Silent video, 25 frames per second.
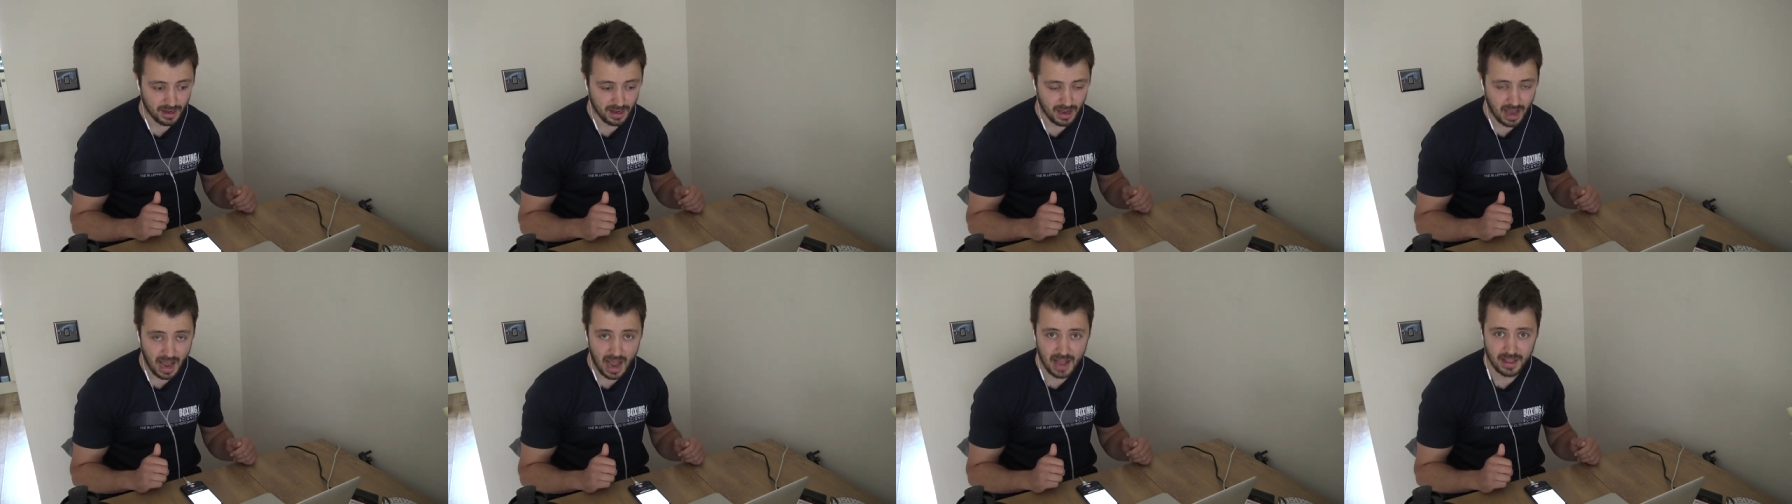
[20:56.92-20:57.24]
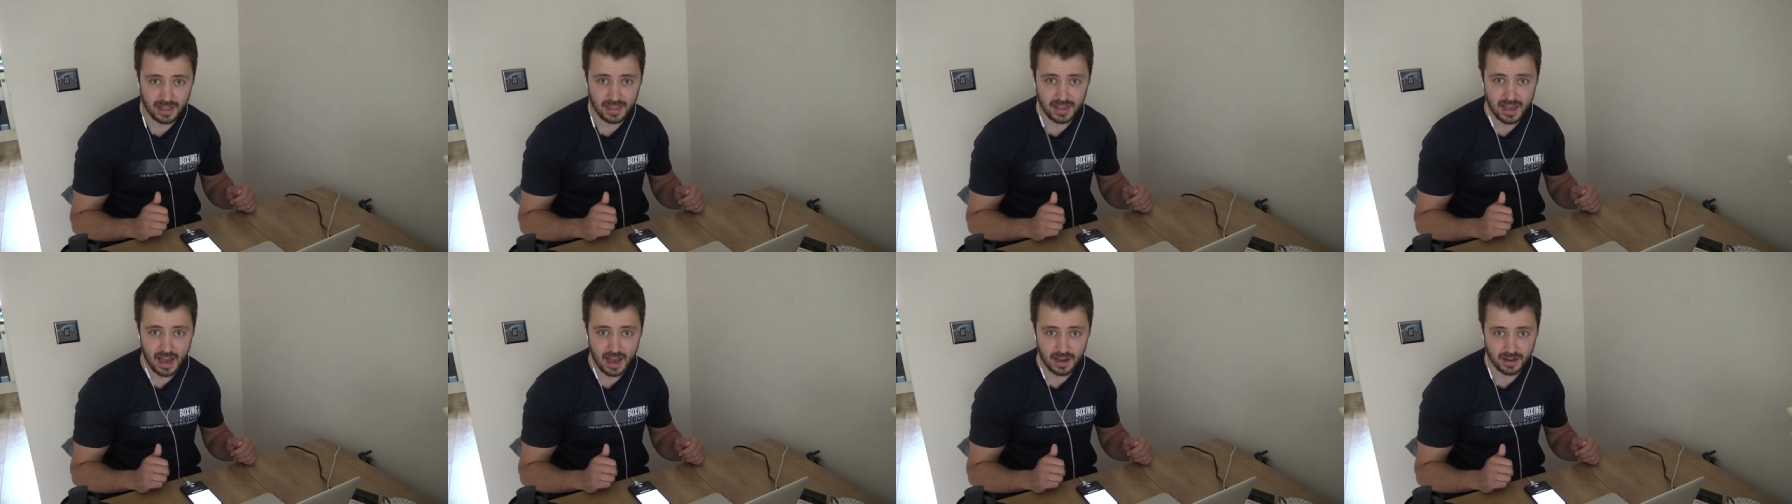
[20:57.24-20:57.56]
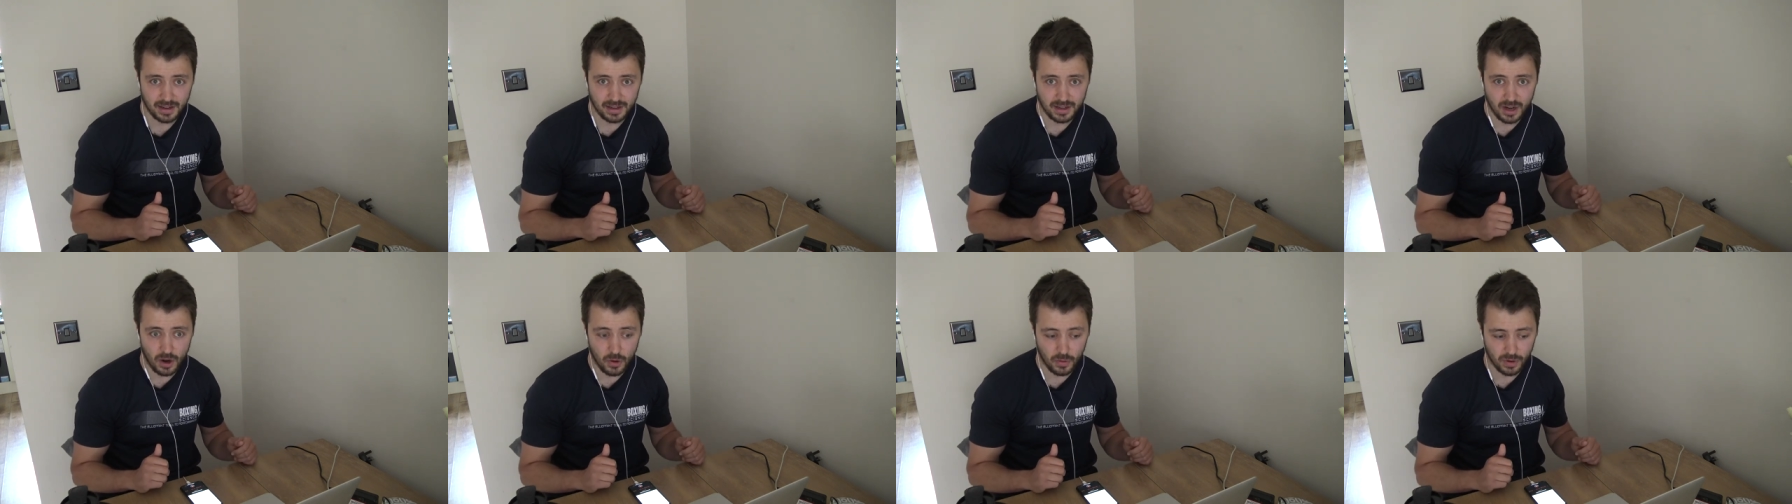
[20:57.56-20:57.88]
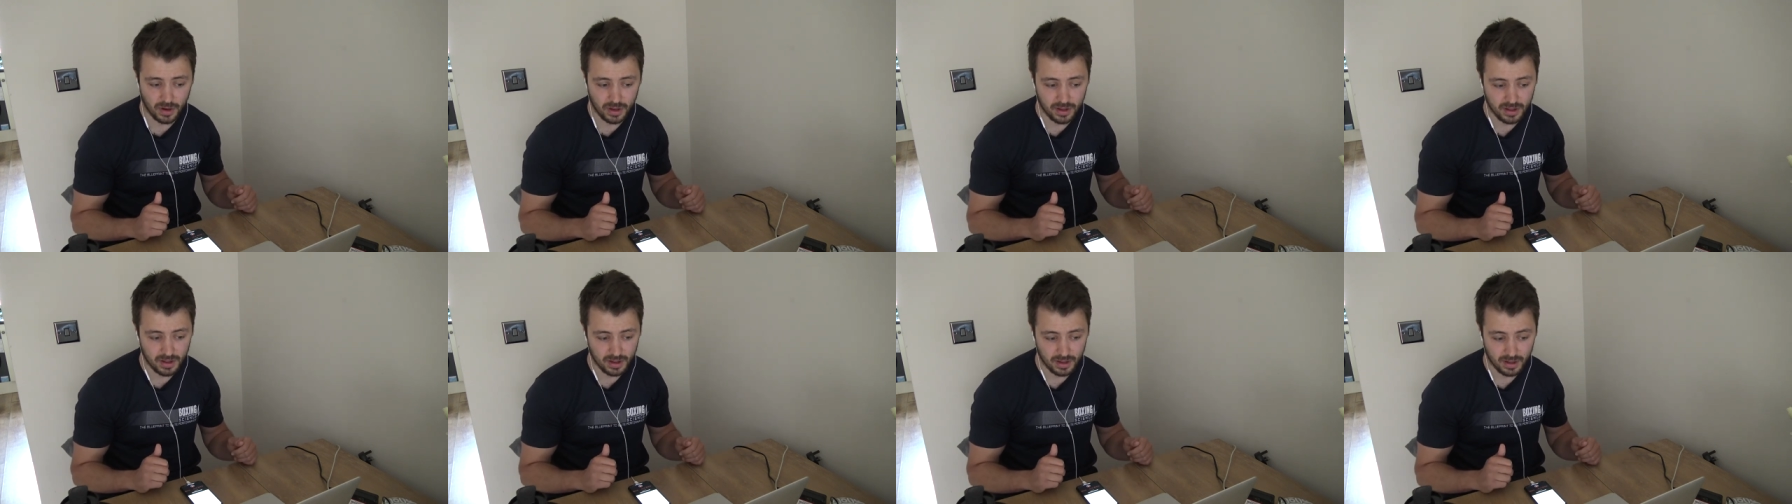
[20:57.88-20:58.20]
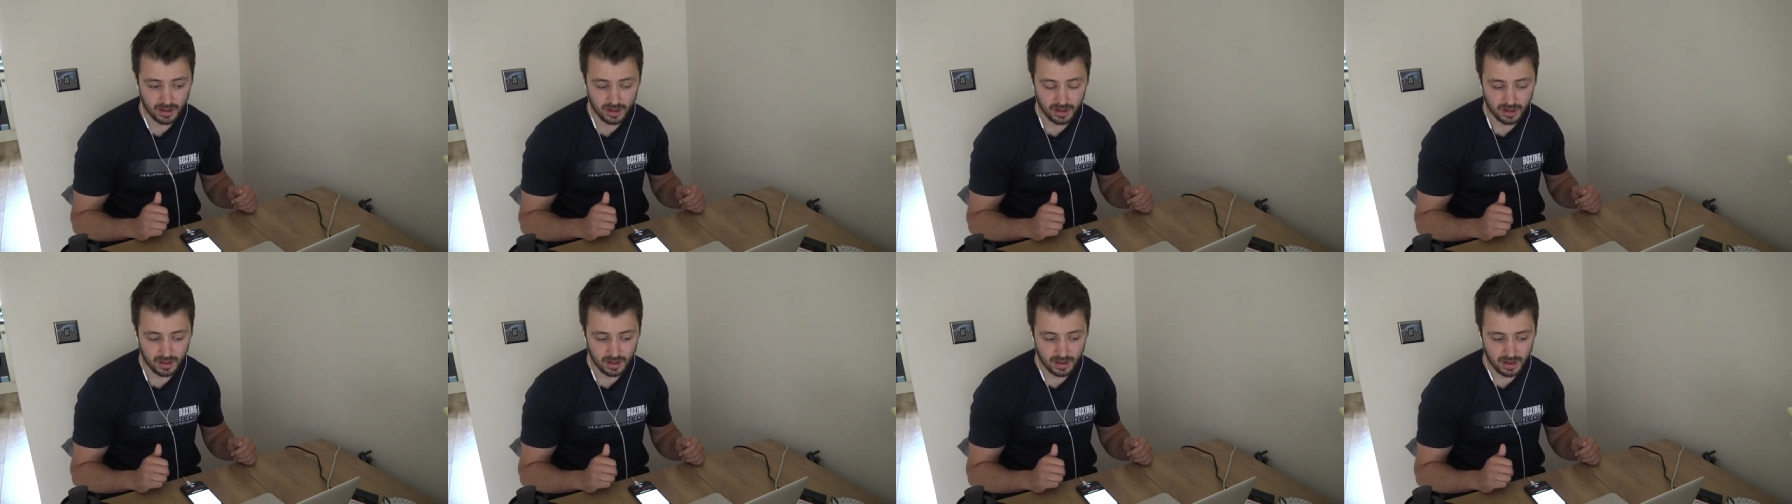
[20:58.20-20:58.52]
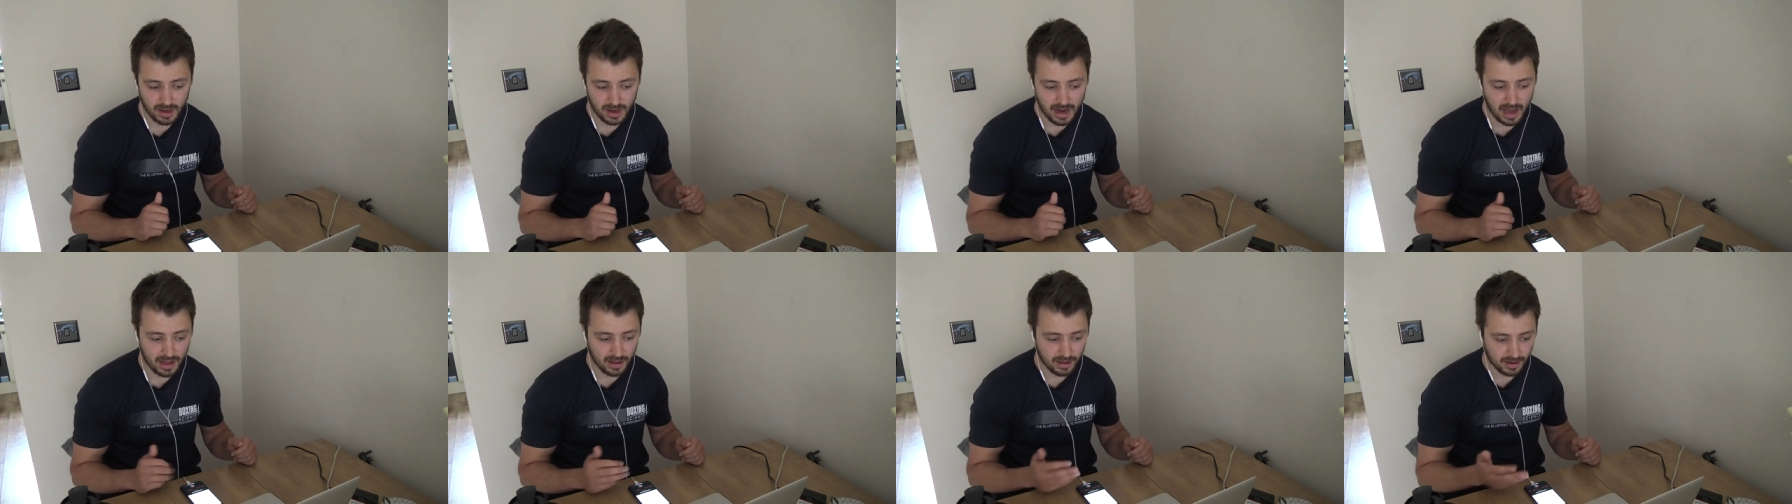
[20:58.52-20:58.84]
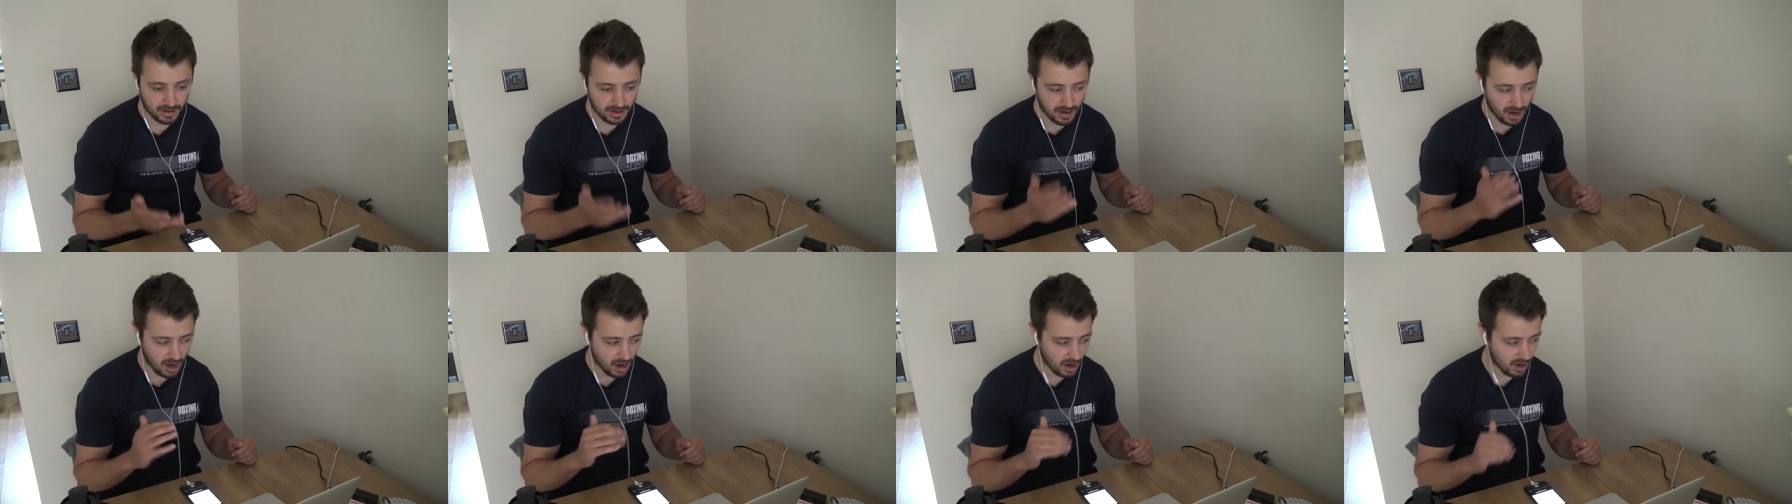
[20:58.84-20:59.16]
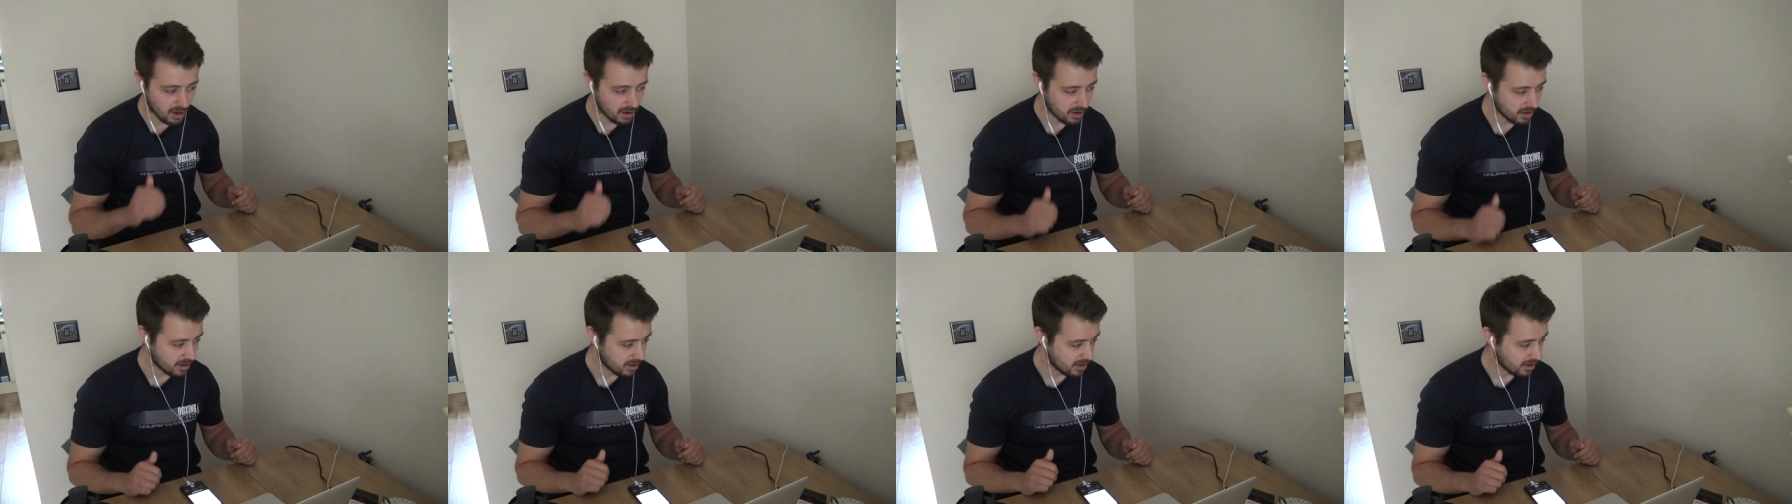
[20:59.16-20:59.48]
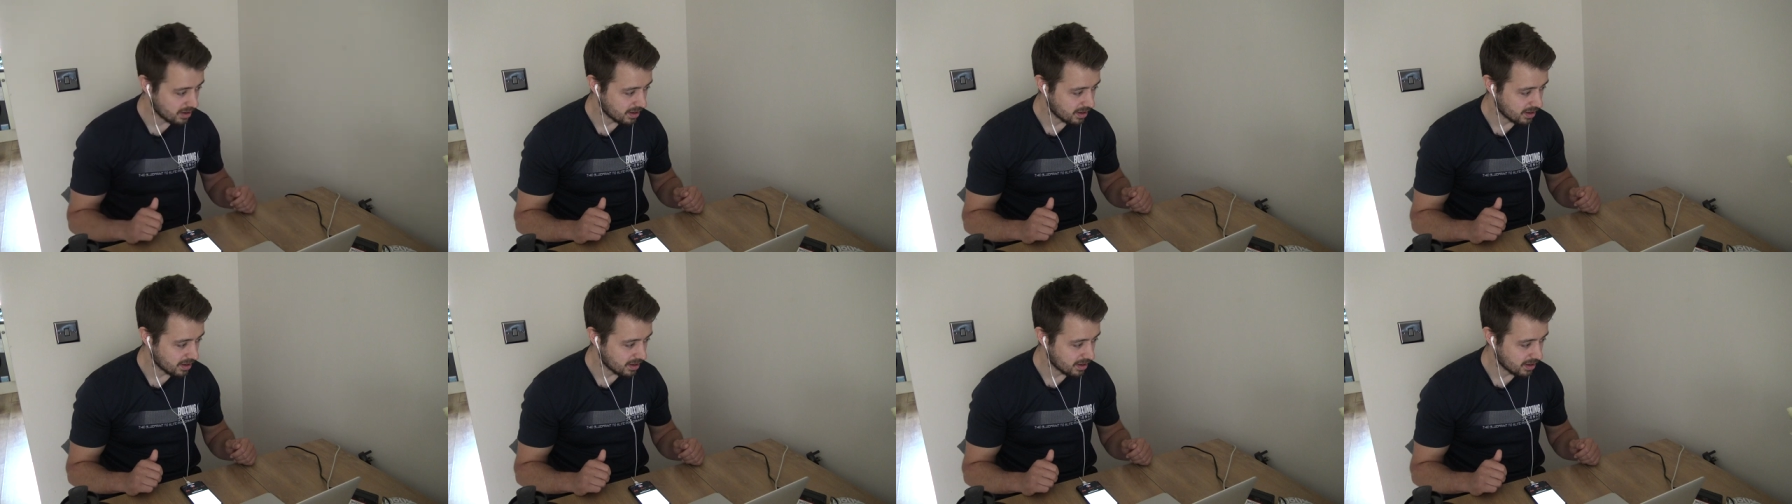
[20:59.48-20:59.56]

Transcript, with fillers: had tight shoulders. And Alan, you're